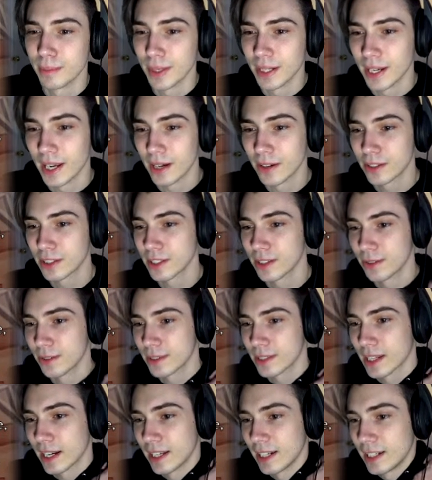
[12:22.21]
but now she
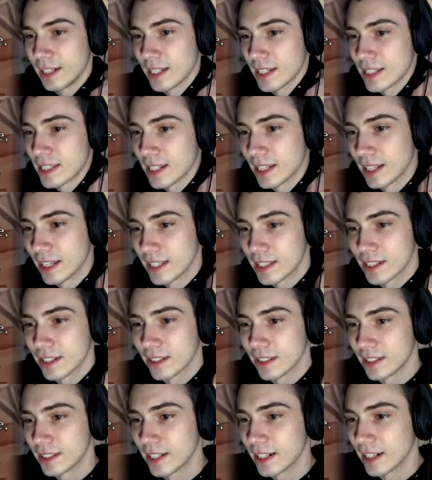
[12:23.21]
was kind of distant and
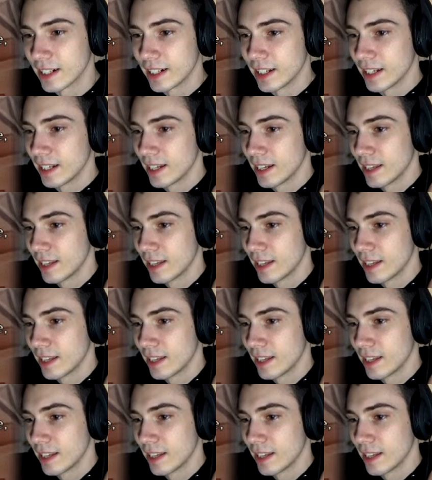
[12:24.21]
solitary.